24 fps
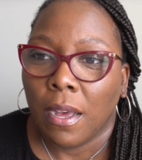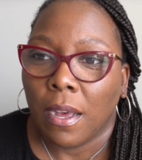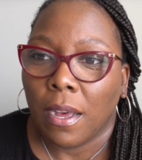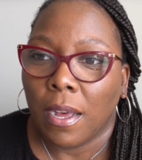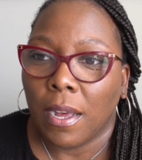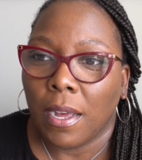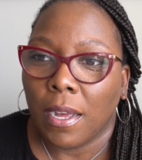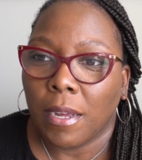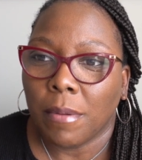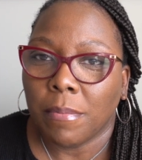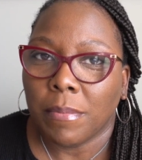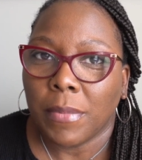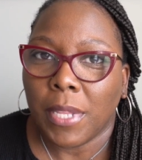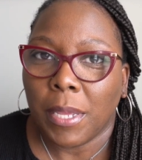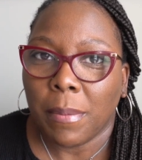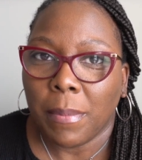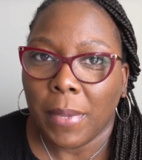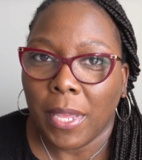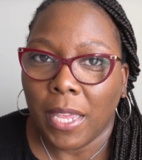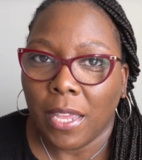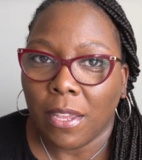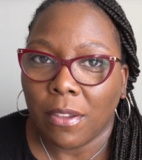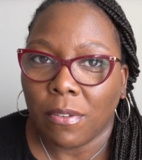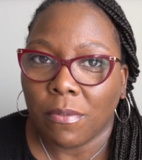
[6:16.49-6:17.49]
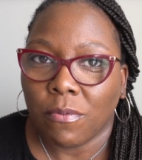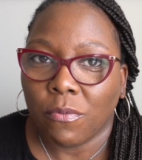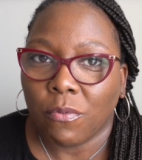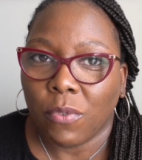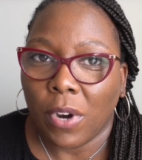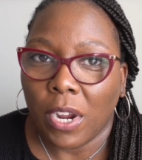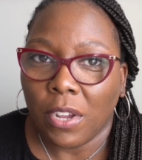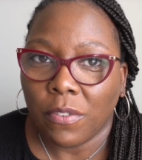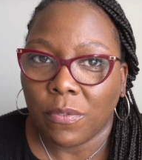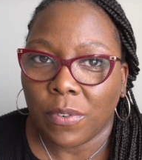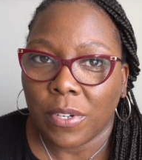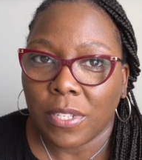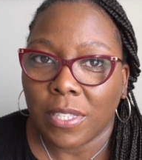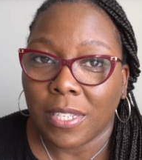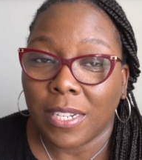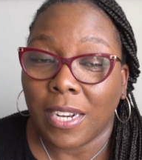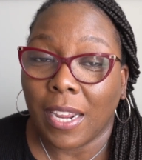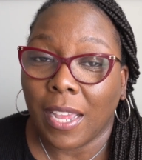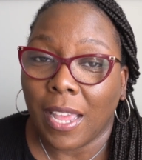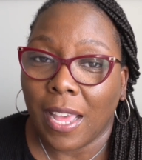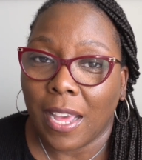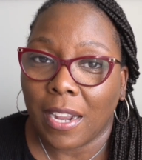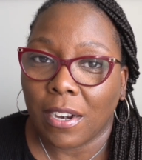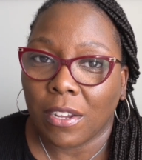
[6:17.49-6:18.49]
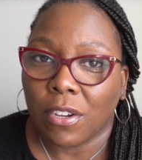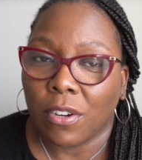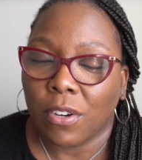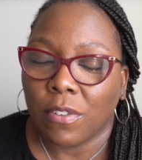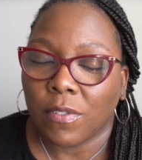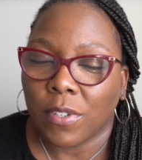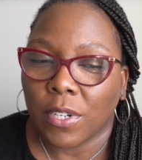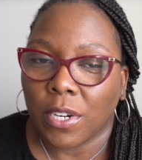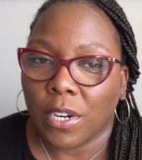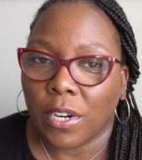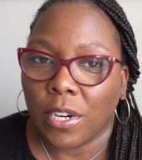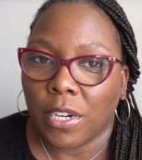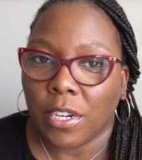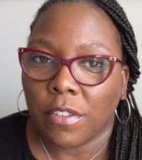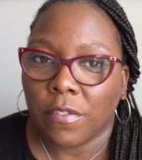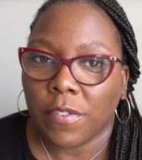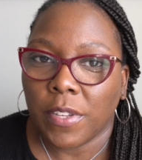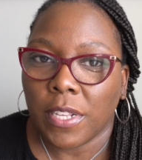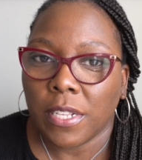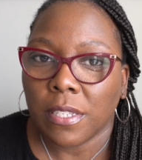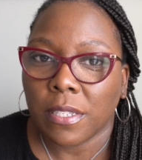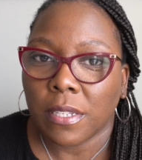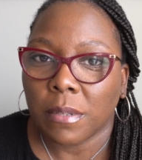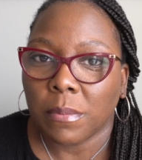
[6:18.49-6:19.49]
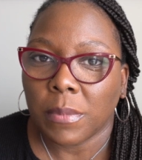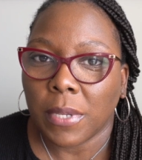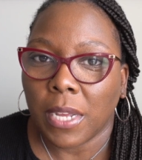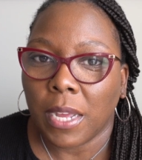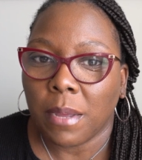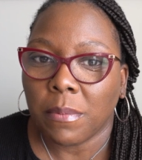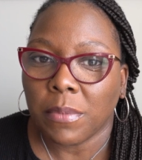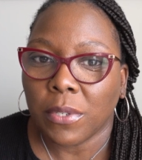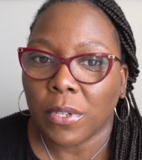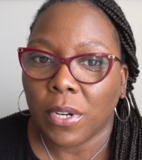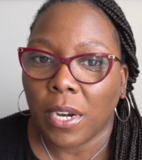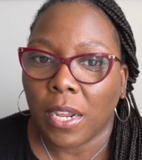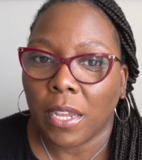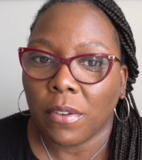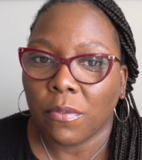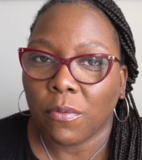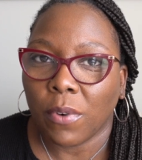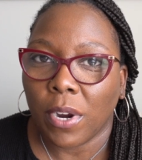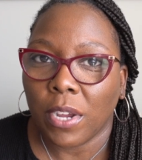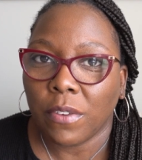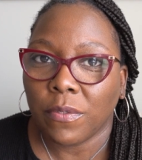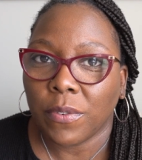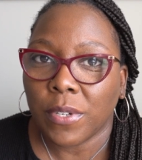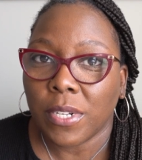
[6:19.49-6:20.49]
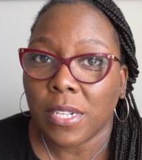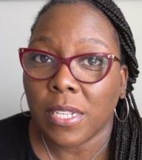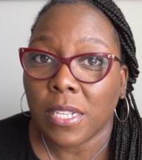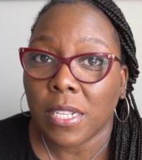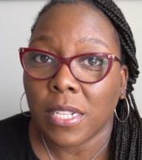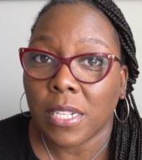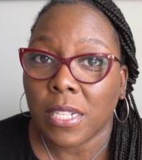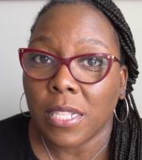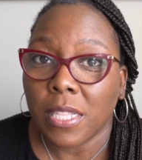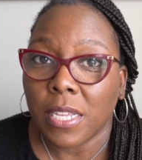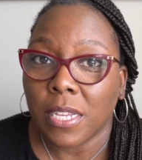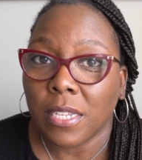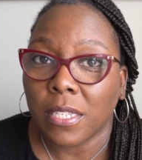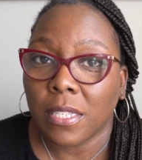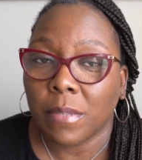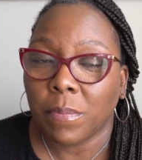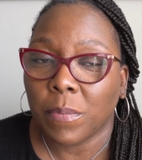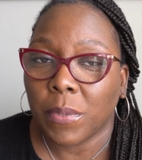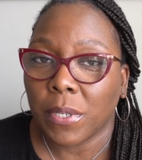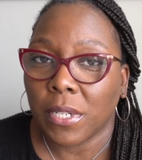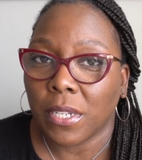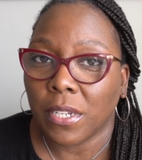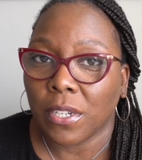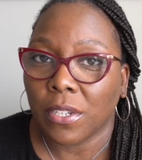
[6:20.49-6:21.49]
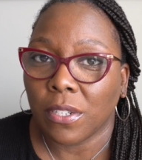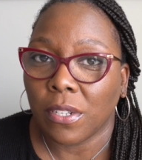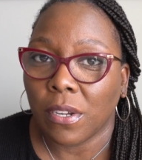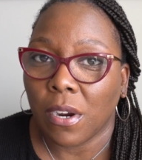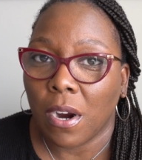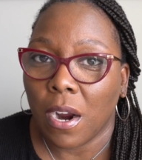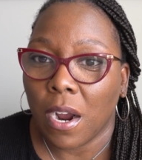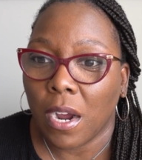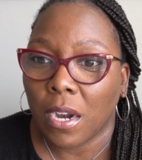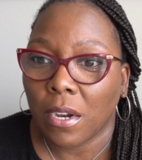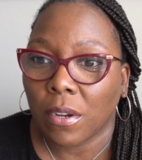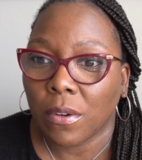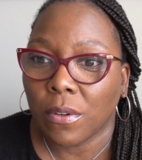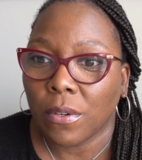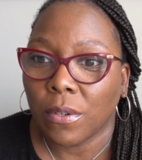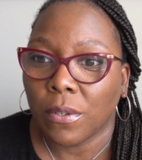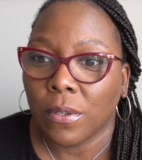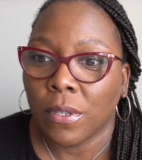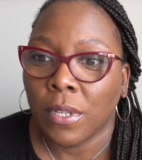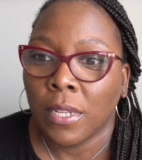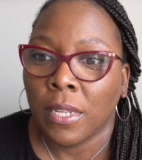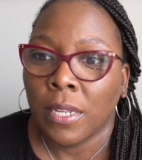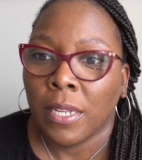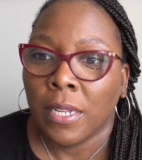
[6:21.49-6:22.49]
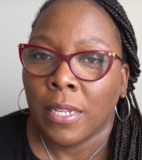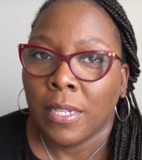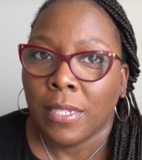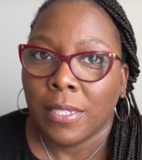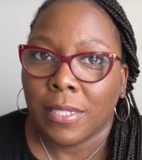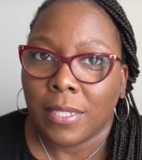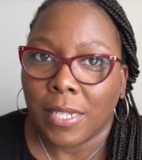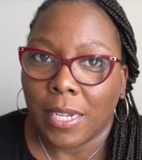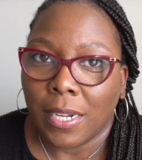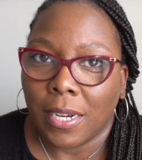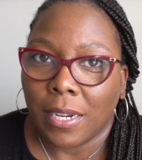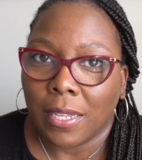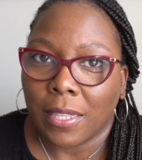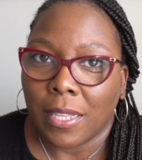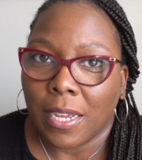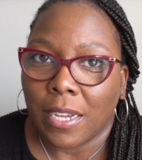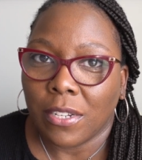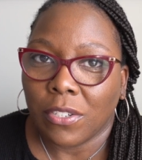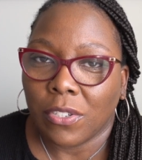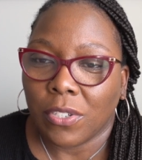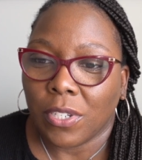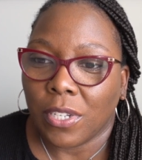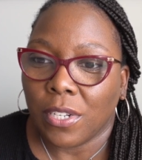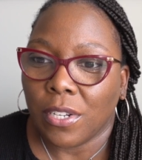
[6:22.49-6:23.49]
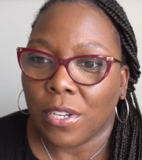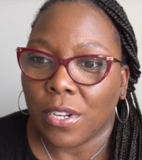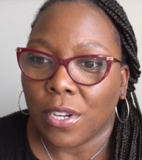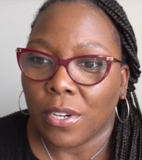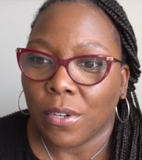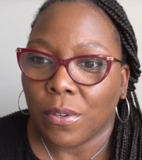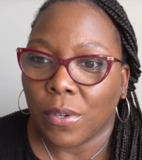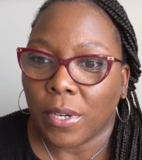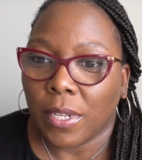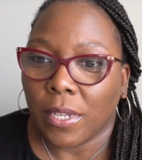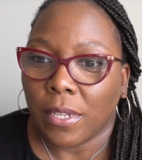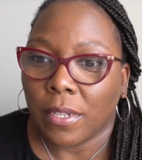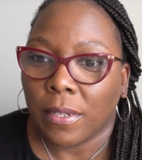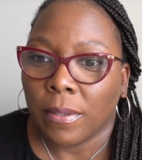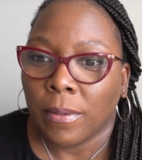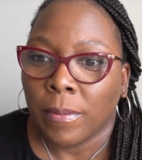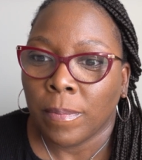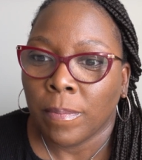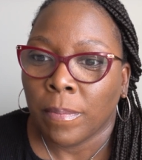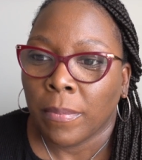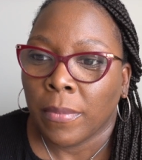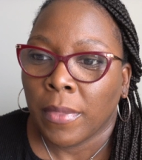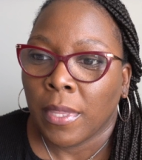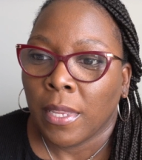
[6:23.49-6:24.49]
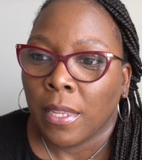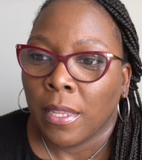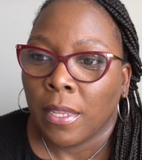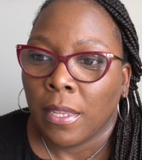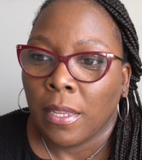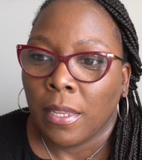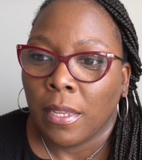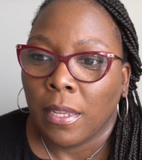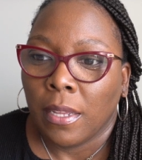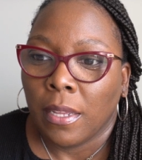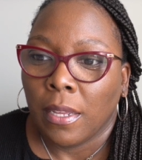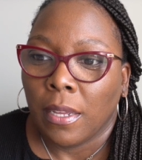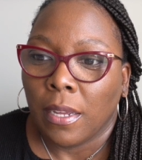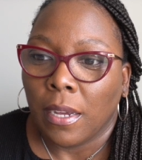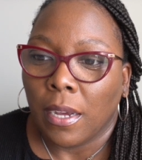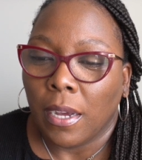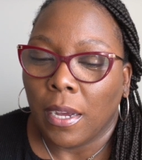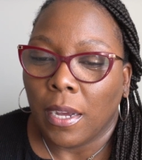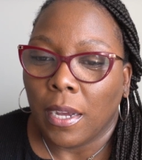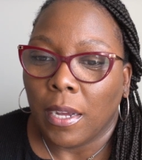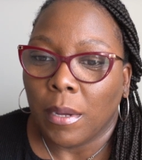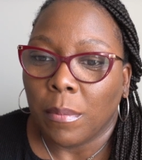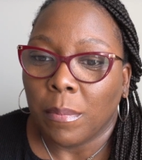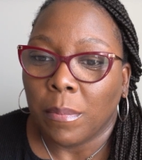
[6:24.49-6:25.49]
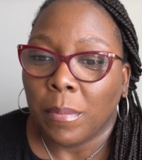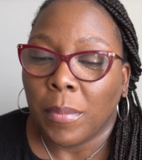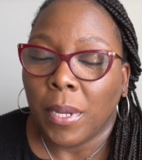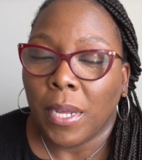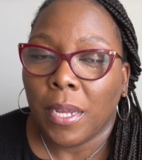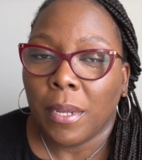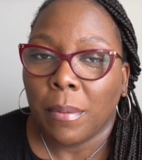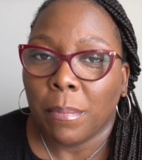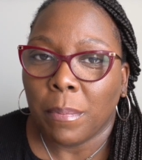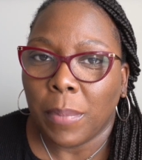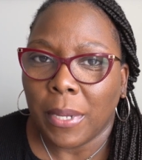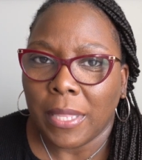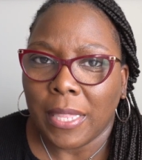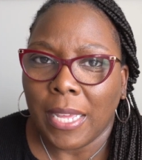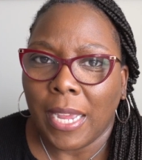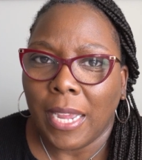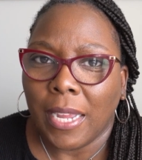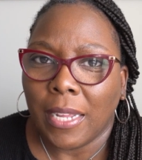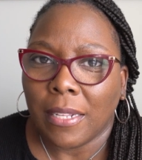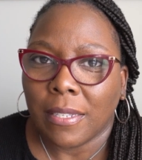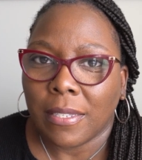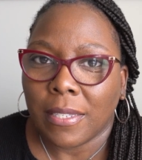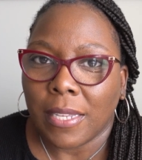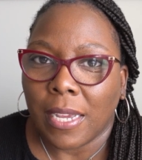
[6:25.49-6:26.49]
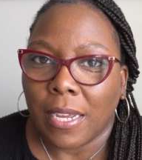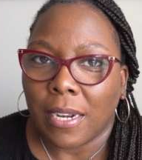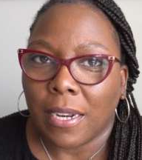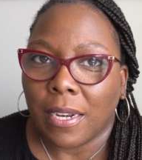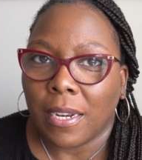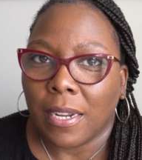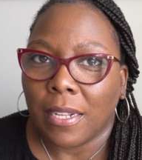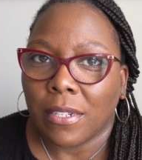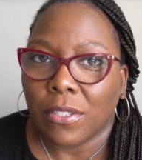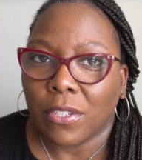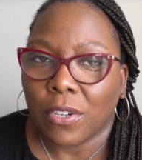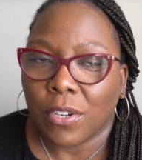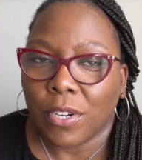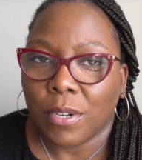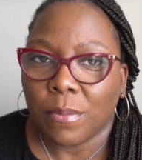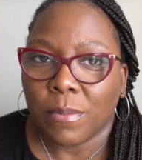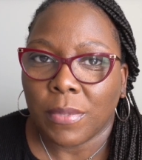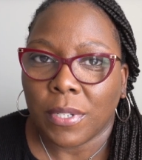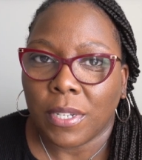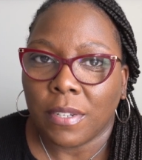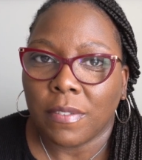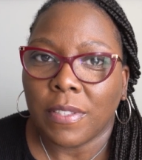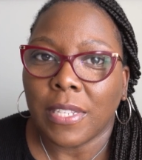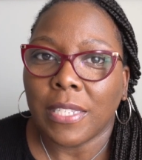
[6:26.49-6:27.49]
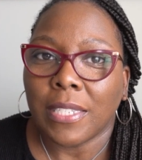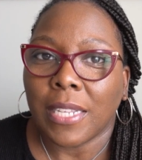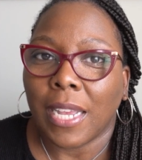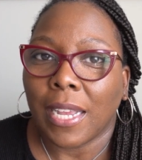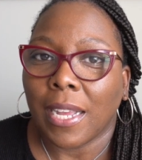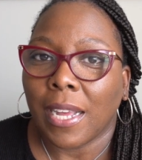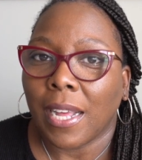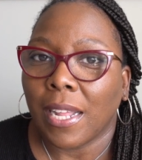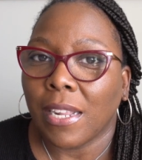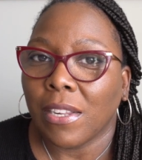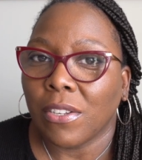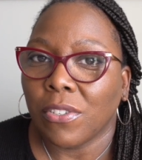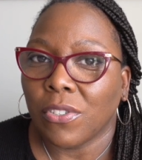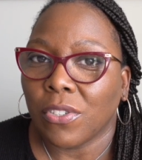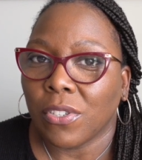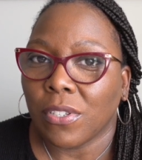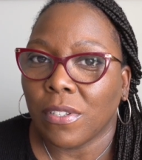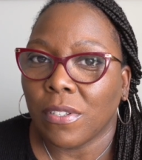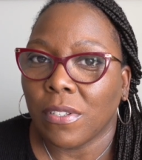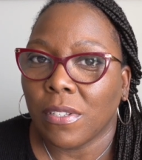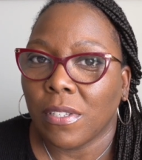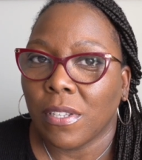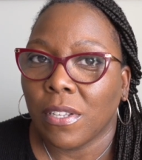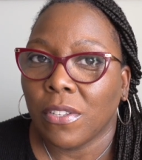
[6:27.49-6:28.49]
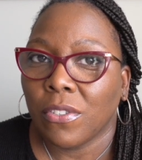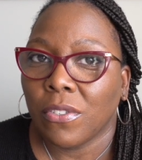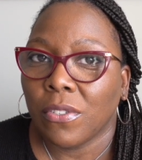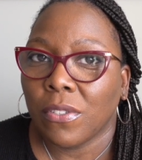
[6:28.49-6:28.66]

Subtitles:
They made reference, and they kind of go over current events sometimes. So they referenced this particular article stating that she noted, but they said it in terms of the psychologist